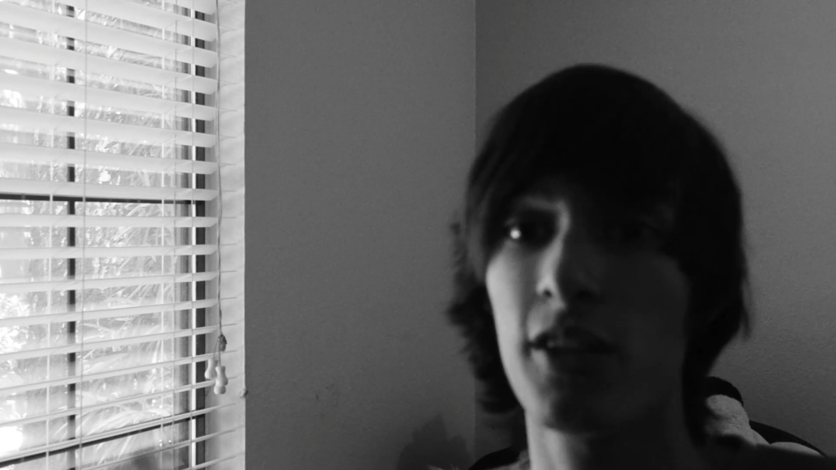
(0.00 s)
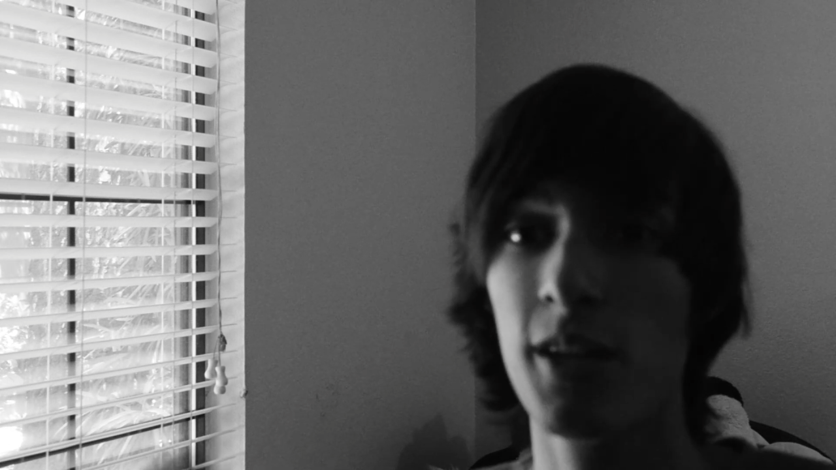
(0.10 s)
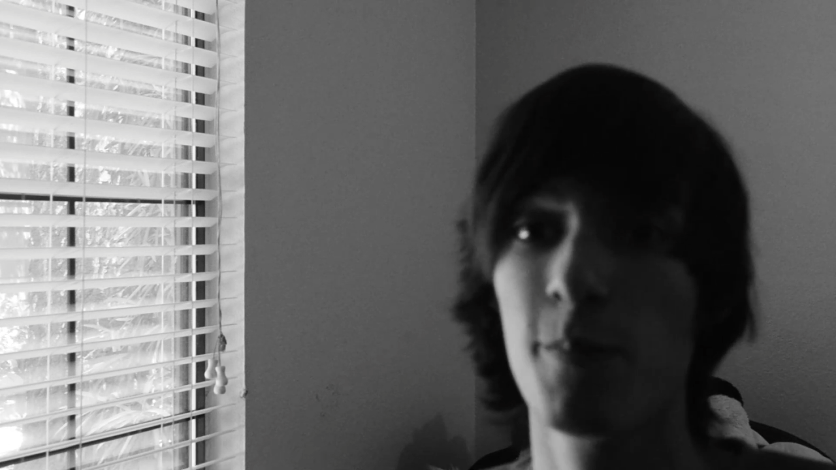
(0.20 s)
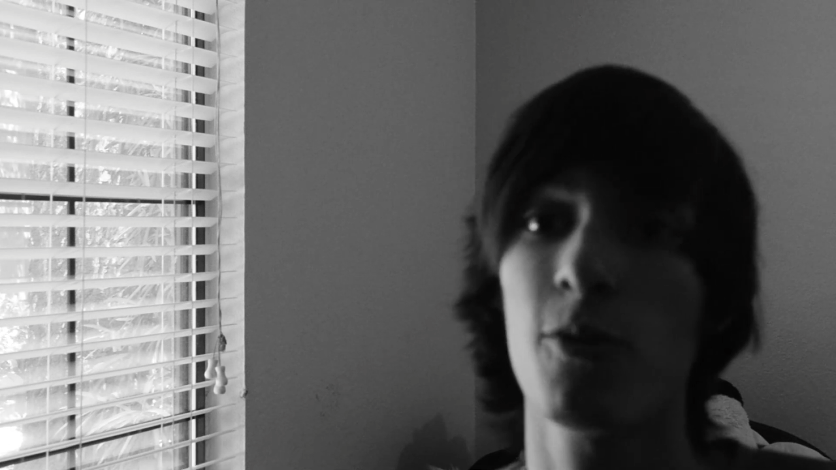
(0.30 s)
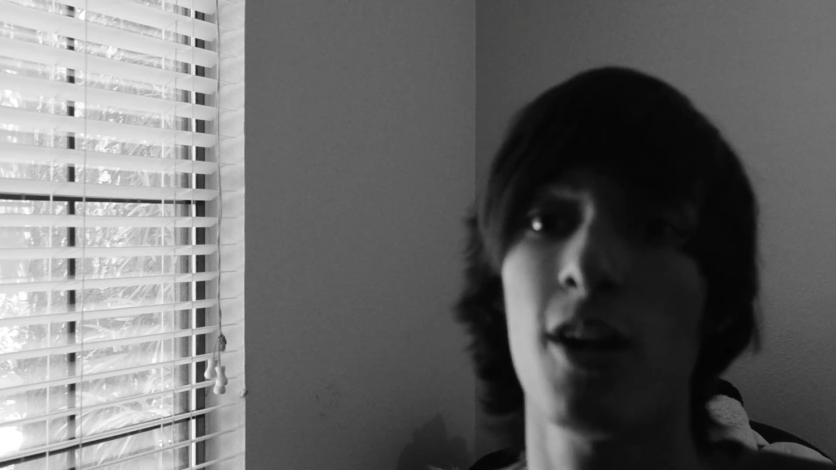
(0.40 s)

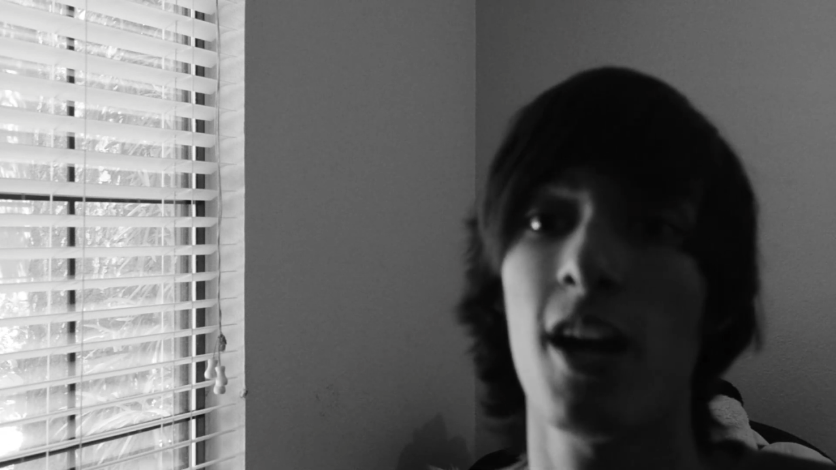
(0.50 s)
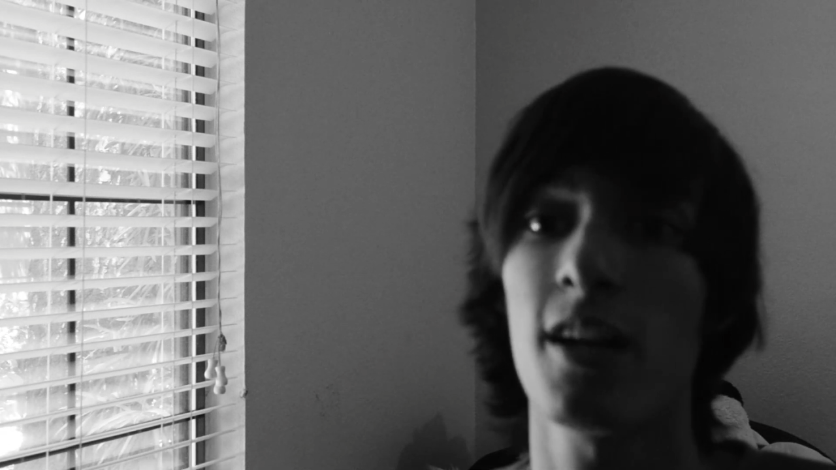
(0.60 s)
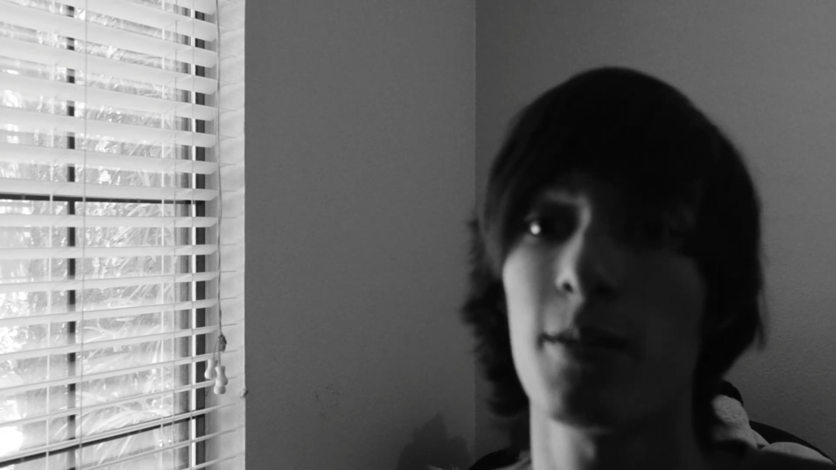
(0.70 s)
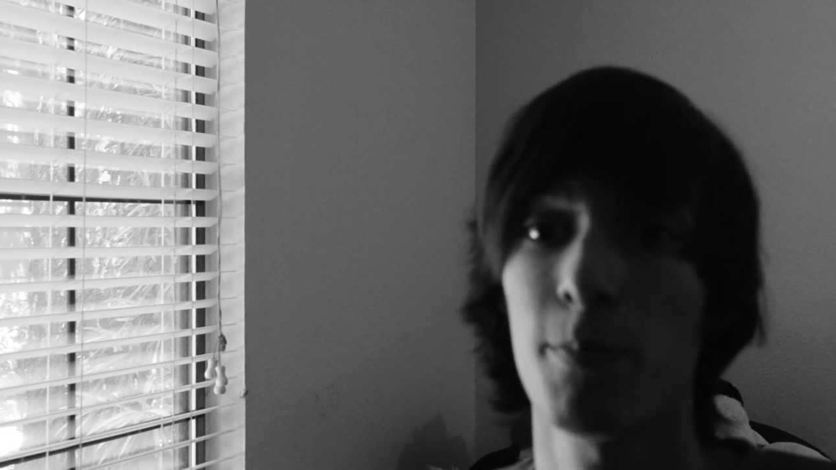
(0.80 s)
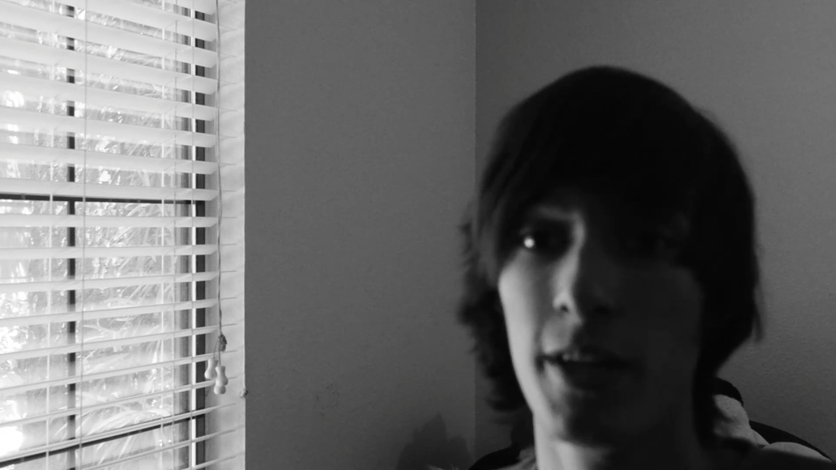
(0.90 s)
keep your
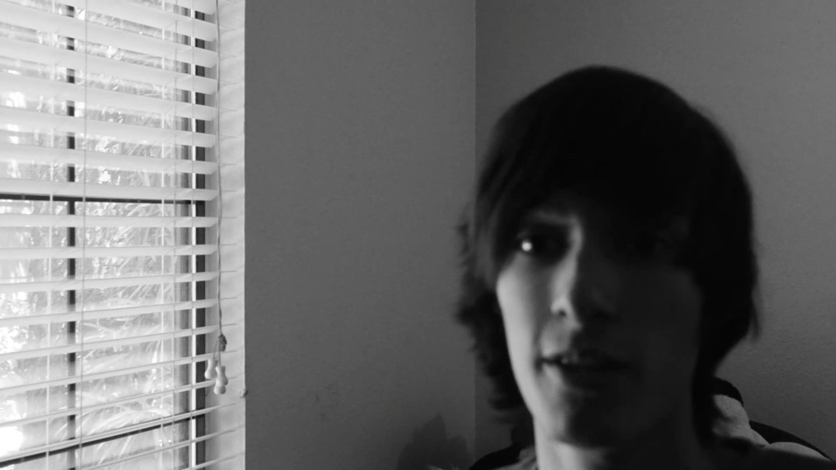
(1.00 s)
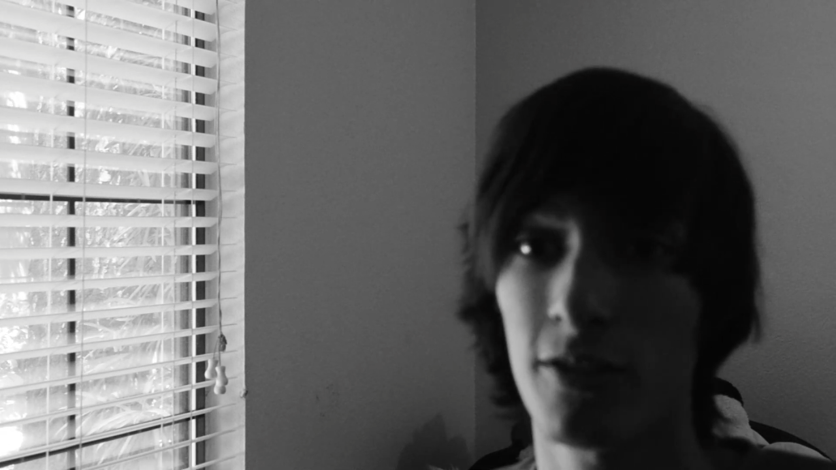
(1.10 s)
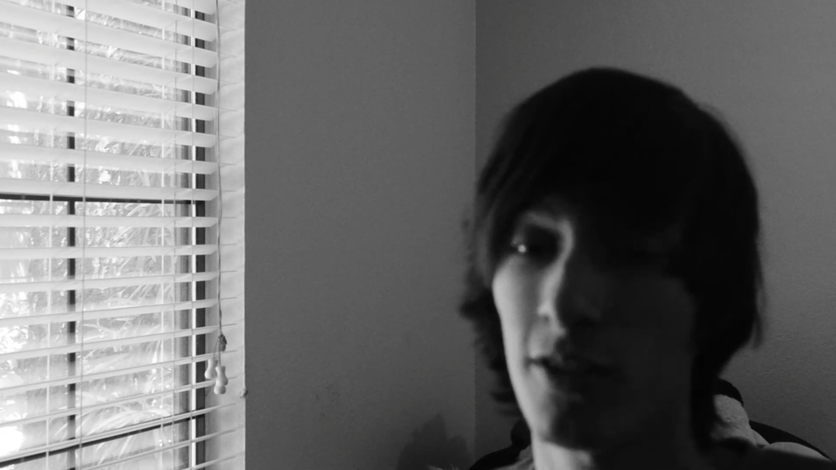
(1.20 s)
eyes peeled,